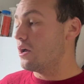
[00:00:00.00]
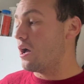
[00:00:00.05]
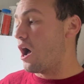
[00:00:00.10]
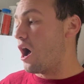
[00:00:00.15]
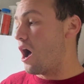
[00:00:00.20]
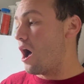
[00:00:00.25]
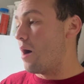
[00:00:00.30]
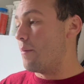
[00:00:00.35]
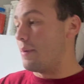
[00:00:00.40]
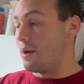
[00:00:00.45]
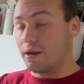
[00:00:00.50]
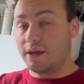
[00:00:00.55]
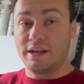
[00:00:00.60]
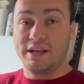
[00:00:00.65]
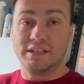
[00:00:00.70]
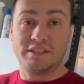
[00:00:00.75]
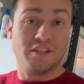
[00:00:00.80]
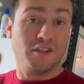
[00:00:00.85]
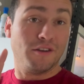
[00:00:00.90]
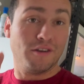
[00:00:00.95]
I'm gonna
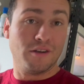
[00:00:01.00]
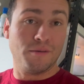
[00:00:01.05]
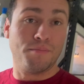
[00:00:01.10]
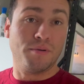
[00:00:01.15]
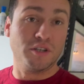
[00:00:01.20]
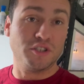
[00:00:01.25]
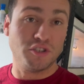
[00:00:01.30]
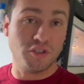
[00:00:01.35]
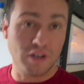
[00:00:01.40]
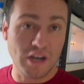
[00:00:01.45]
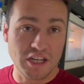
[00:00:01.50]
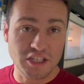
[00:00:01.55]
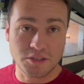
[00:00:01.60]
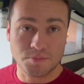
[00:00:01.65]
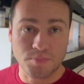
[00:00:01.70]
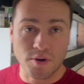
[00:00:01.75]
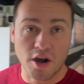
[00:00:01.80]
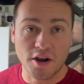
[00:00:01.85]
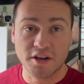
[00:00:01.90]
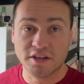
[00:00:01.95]
continue to push your guys'
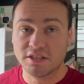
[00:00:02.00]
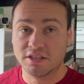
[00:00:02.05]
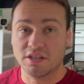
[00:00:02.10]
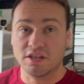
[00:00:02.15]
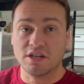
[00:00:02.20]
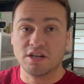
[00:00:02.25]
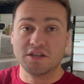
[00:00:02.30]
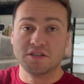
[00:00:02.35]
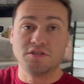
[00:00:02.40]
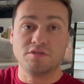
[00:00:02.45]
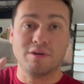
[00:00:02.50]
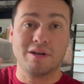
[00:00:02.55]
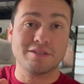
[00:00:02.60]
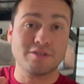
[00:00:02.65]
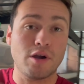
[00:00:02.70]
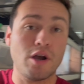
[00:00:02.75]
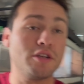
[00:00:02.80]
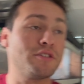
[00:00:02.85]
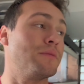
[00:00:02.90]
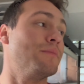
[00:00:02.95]
products because you guys are
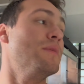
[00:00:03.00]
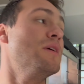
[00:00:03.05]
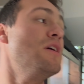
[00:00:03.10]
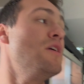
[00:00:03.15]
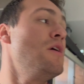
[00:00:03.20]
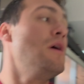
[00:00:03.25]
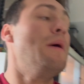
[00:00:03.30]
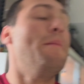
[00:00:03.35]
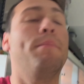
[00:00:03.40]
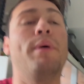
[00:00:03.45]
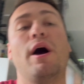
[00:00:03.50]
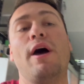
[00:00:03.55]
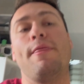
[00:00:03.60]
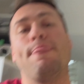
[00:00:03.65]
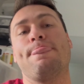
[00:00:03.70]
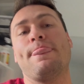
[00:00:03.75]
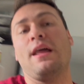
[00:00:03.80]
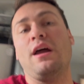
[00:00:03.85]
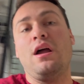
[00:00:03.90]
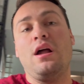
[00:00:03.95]
awesome.
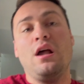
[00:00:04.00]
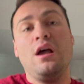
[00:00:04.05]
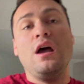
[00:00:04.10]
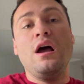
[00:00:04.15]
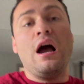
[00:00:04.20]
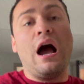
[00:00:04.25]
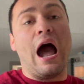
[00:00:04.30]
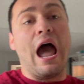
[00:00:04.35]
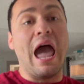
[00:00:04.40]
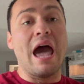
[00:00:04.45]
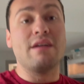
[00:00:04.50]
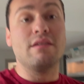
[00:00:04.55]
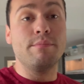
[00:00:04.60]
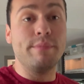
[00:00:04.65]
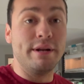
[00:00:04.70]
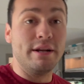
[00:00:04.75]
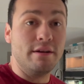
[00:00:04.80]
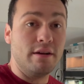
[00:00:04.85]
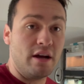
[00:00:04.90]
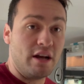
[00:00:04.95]
But I had them
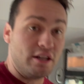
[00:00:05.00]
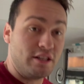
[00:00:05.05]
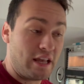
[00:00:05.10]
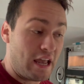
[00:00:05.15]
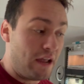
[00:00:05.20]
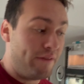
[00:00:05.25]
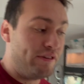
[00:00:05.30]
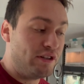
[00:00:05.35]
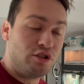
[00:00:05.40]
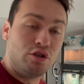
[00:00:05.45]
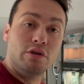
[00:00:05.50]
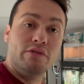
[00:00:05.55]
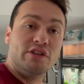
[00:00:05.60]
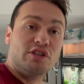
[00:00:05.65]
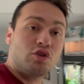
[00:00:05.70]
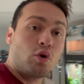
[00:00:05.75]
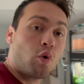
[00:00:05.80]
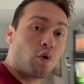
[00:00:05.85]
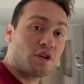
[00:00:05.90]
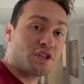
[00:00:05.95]
in an AV Tubin
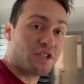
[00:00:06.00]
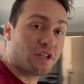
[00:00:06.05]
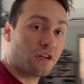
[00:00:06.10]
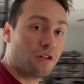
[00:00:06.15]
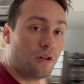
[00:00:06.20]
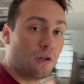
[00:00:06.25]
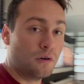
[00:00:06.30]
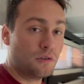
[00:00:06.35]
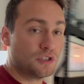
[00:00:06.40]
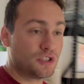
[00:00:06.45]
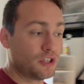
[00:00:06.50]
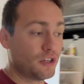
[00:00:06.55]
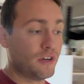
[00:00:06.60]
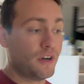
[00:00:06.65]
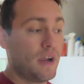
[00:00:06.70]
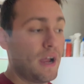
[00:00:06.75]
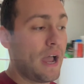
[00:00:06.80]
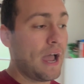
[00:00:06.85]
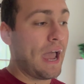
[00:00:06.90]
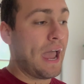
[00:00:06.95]
tortoise
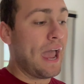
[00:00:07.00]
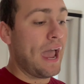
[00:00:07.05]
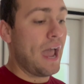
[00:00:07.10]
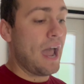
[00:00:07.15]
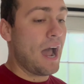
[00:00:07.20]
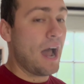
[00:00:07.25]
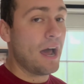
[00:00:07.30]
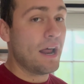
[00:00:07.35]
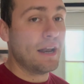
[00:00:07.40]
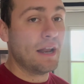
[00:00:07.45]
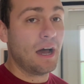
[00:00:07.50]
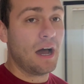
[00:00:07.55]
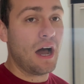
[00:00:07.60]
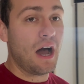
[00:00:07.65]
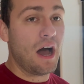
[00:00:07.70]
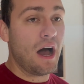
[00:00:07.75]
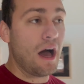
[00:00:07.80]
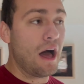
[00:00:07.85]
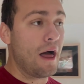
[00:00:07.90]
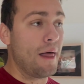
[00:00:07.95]
enclosure, and
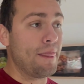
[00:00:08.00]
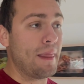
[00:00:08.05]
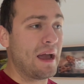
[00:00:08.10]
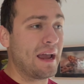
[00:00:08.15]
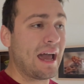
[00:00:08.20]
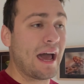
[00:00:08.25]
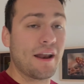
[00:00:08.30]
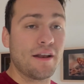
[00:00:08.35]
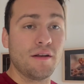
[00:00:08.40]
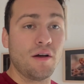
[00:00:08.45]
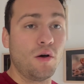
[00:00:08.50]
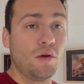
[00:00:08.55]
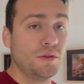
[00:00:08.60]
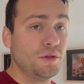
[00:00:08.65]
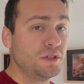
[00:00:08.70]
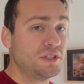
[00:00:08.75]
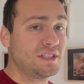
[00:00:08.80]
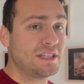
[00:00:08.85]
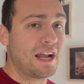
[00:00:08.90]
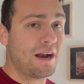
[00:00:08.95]
I got a whole
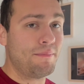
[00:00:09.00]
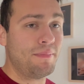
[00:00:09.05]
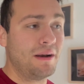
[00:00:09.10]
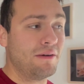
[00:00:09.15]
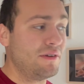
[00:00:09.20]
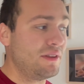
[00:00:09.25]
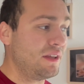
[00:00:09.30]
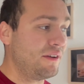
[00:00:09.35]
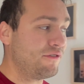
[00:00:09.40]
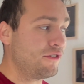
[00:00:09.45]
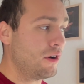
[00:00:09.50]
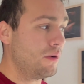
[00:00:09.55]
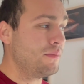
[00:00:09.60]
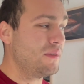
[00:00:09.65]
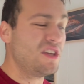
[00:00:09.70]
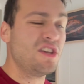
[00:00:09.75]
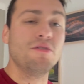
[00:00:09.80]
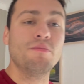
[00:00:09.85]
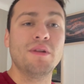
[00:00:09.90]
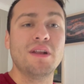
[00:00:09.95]
new setup and everything for them. The
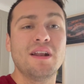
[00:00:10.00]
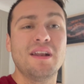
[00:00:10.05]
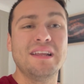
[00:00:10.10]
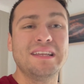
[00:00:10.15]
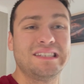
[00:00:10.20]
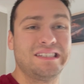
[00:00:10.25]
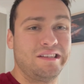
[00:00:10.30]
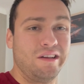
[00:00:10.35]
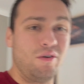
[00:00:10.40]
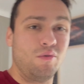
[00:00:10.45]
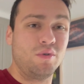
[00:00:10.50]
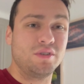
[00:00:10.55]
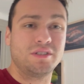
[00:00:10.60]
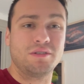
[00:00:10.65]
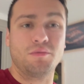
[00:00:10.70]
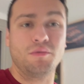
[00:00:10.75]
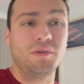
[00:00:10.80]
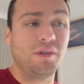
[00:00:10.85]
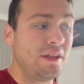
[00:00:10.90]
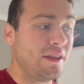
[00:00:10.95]
humidity still wasn't
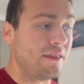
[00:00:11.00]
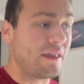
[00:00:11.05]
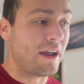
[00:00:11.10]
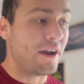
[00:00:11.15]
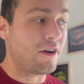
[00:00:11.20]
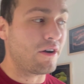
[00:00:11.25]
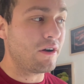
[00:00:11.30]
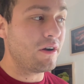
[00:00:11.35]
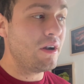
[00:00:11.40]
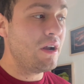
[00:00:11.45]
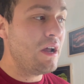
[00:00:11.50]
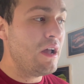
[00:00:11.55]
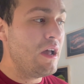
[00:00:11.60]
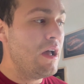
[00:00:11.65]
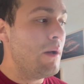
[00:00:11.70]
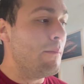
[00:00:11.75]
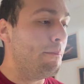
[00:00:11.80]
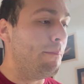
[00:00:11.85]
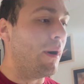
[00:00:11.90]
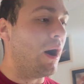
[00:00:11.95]
really there,
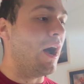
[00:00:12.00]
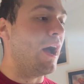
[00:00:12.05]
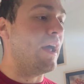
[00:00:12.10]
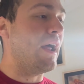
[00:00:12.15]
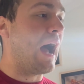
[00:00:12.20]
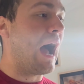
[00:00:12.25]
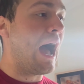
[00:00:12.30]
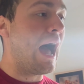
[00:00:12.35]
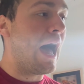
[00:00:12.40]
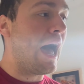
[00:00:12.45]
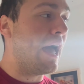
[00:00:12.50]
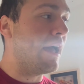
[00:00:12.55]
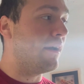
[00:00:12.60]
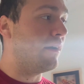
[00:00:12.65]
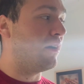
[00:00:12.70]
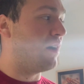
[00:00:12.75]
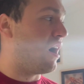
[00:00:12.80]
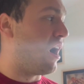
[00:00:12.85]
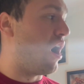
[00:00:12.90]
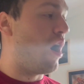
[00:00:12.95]
but I
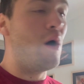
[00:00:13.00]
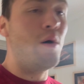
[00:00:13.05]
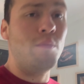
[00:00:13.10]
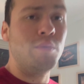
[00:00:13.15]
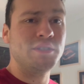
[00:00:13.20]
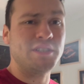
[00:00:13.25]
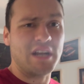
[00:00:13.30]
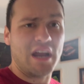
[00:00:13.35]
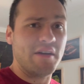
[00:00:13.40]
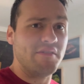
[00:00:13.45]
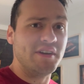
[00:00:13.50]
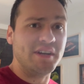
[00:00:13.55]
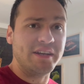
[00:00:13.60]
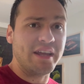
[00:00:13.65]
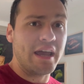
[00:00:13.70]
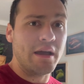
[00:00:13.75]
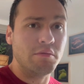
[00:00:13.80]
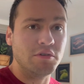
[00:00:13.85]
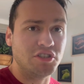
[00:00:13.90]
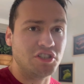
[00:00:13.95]
almost every
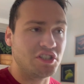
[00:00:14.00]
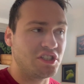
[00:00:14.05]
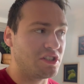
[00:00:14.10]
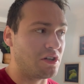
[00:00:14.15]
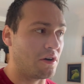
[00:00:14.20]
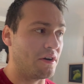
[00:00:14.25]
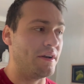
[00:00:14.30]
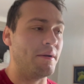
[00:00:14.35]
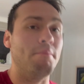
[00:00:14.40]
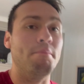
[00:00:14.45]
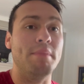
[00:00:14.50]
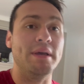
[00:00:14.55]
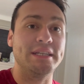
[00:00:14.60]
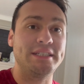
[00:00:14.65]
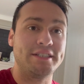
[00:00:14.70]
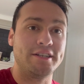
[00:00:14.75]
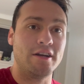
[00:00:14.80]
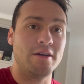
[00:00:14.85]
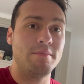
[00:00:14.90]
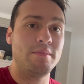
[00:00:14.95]
day was just starting to
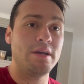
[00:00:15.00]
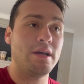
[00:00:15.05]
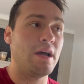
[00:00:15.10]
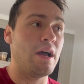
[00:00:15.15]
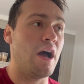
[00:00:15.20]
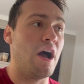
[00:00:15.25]
mist them.